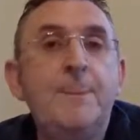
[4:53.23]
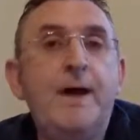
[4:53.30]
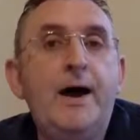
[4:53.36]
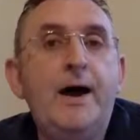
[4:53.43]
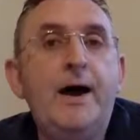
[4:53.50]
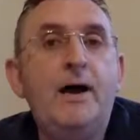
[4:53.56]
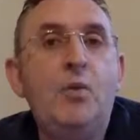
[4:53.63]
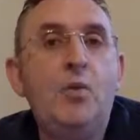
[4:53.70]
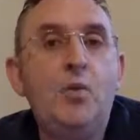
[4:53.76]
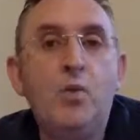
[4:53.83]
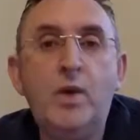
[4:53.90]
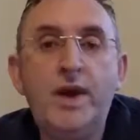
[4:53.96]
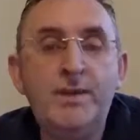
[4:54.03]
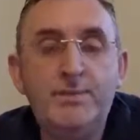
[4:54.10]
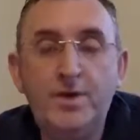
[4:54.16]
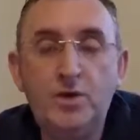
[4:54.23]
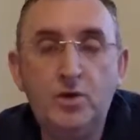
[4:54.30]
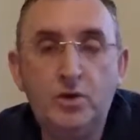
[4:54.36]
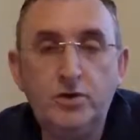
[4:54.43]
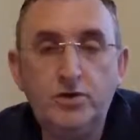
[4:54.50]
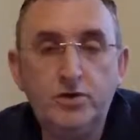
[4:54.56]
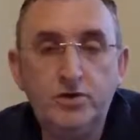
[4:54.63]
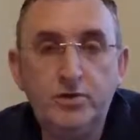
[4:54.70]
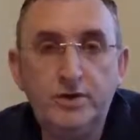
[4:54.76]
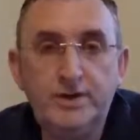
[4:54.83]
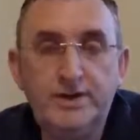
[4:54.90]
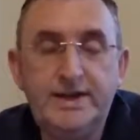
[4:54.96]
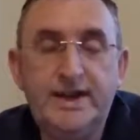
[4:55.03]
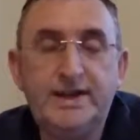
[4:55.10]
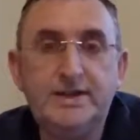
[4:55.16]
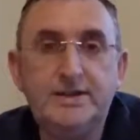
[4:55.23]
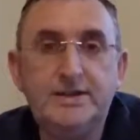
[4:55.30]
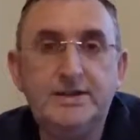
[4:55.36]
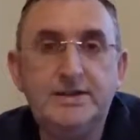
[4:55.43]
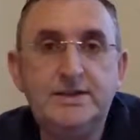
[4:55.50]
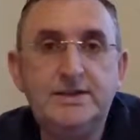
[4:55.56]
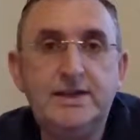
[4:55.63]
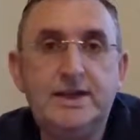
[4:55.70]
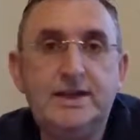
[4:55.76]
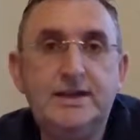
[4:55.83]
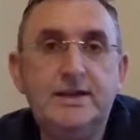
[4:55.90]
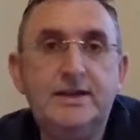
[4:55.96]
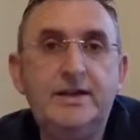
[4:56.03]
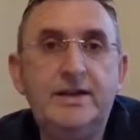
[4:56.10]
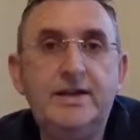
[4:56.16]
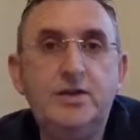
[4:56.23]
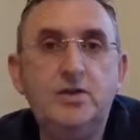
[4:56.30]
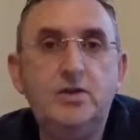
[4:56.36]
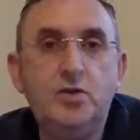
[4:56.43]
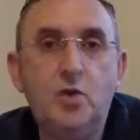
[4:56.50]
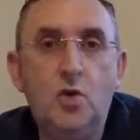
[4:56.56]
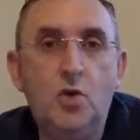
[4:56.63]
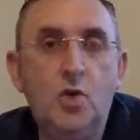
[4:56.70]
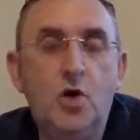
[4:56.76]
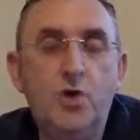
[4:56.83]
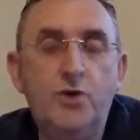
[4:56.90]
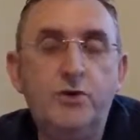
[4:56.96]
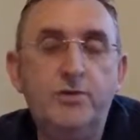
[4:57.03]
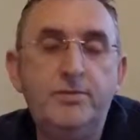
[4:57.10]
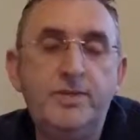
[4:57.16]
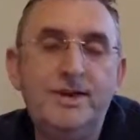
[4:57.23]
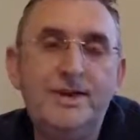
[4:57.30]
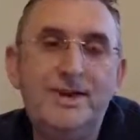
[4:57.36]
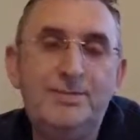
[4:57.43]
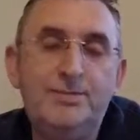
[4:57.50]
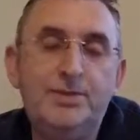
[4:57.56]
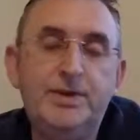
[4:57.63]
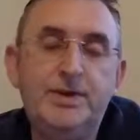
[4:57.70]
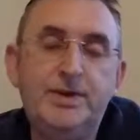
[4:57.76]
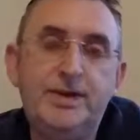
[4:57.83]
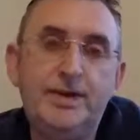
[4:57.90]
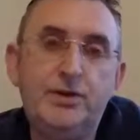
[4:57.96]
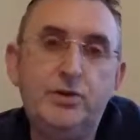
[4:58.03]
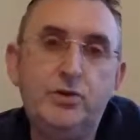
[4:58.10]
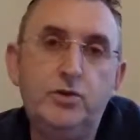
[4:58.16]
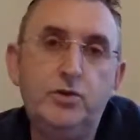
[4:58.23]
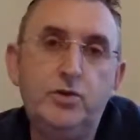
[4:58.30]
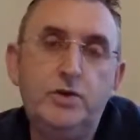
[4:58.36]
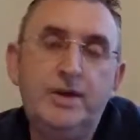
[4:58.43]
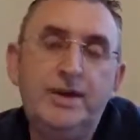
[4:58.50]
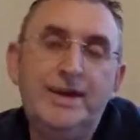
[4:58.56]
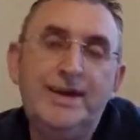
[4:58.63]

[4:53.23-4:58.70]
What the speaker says: Way beyond your intelligence, and they know how to manipulate you